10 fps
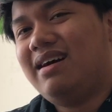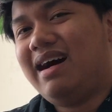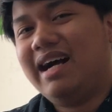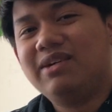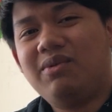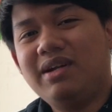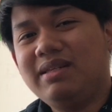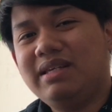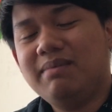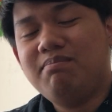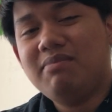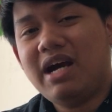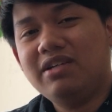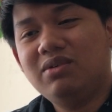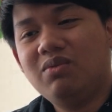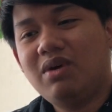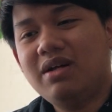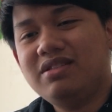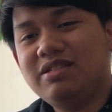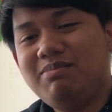I don't want to get I don't
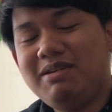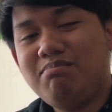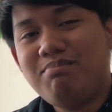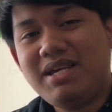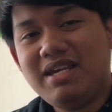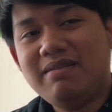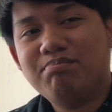want to be mean